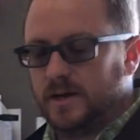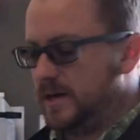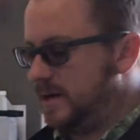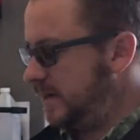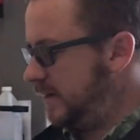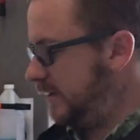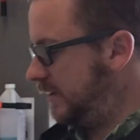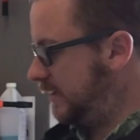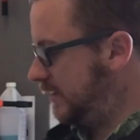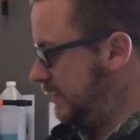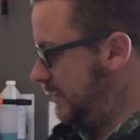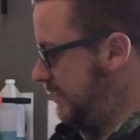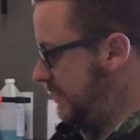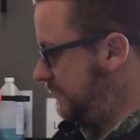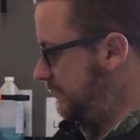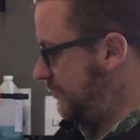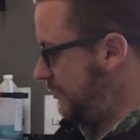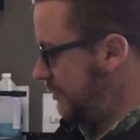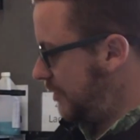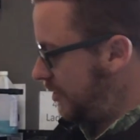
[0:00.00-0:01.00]

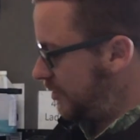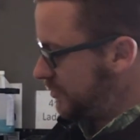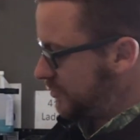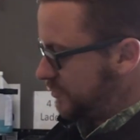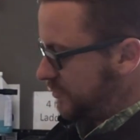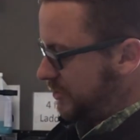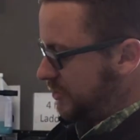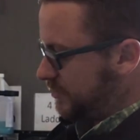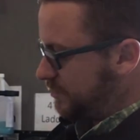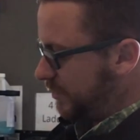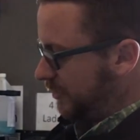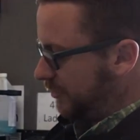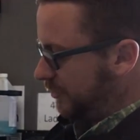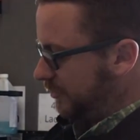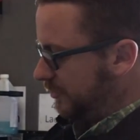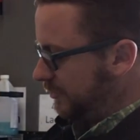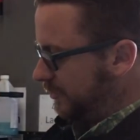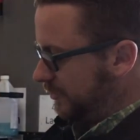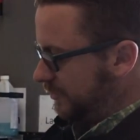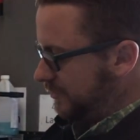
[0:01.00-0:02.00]
If you notice, we just put a
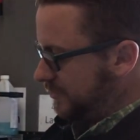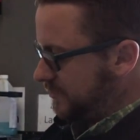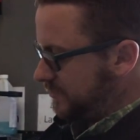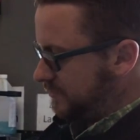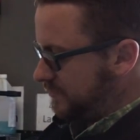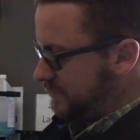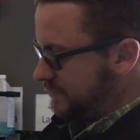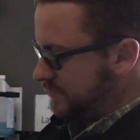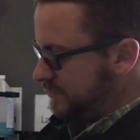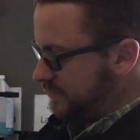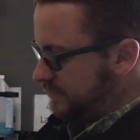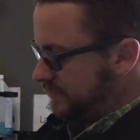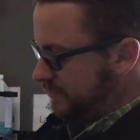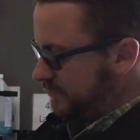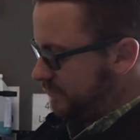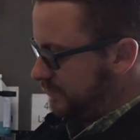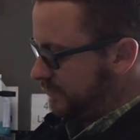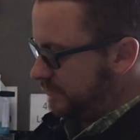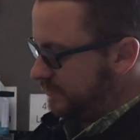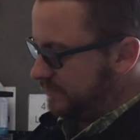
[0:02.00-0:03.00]
little
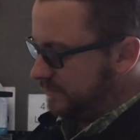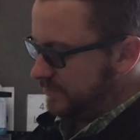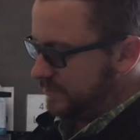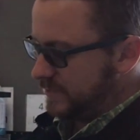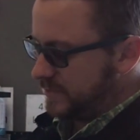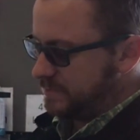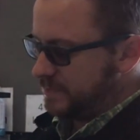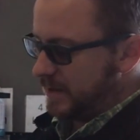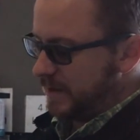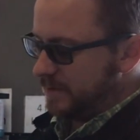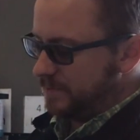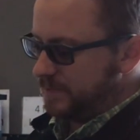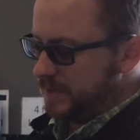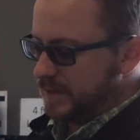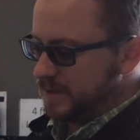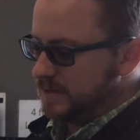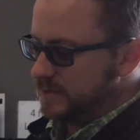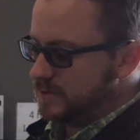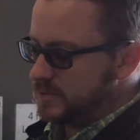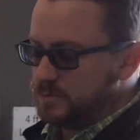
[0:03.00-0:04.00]
spot of
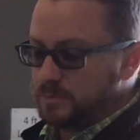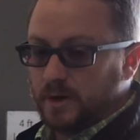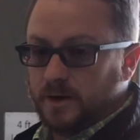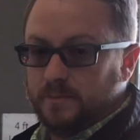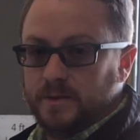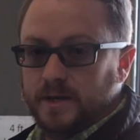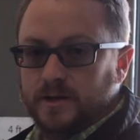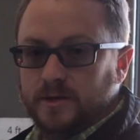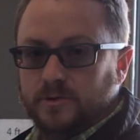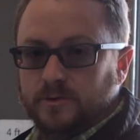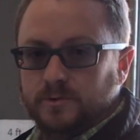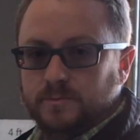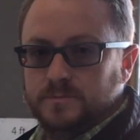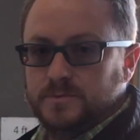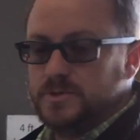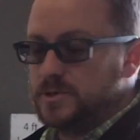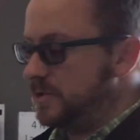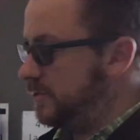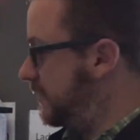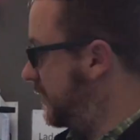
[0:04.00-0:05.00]
pink spray paint on them
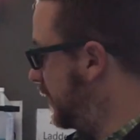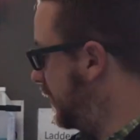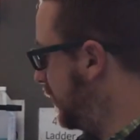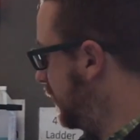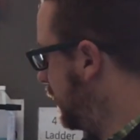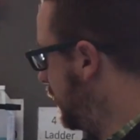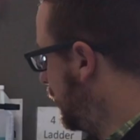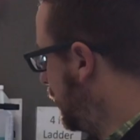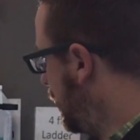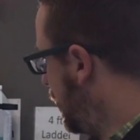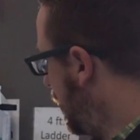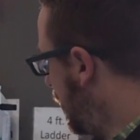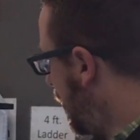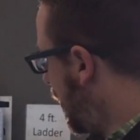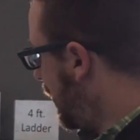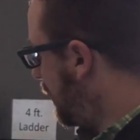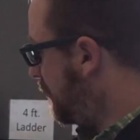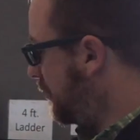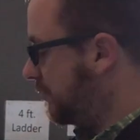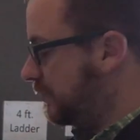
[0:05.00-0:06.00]
so that
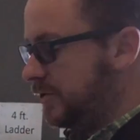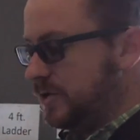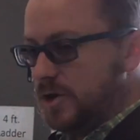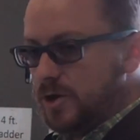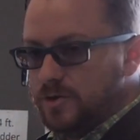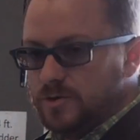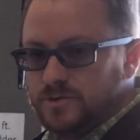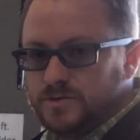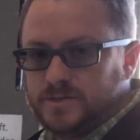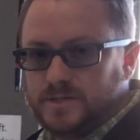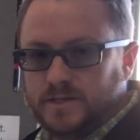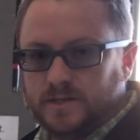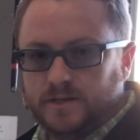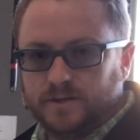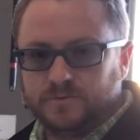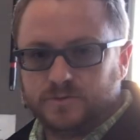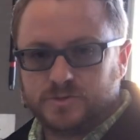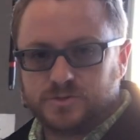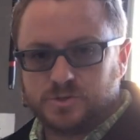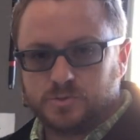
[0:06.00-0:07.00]
everyone knows that
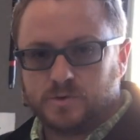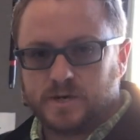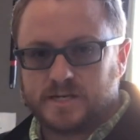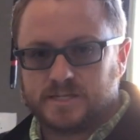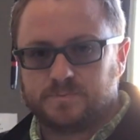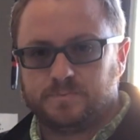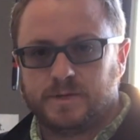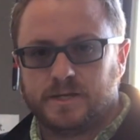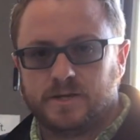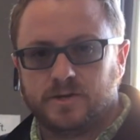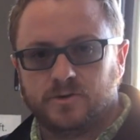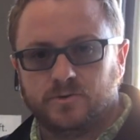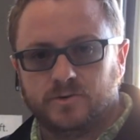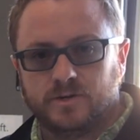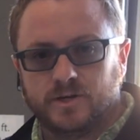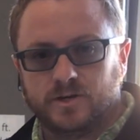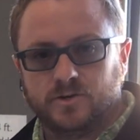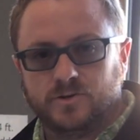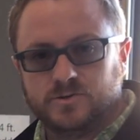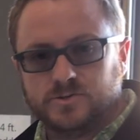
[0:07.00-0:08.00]
if a tool has pink on
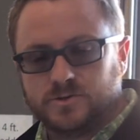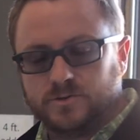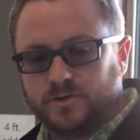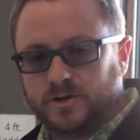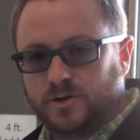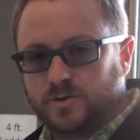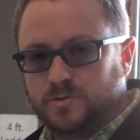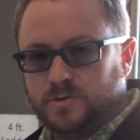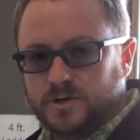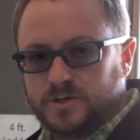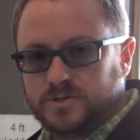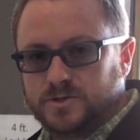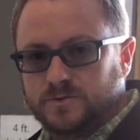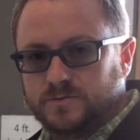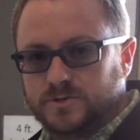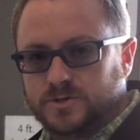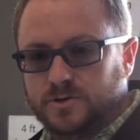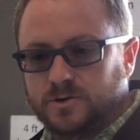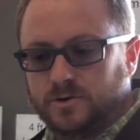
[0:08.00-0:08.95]
it, it goes on our quick service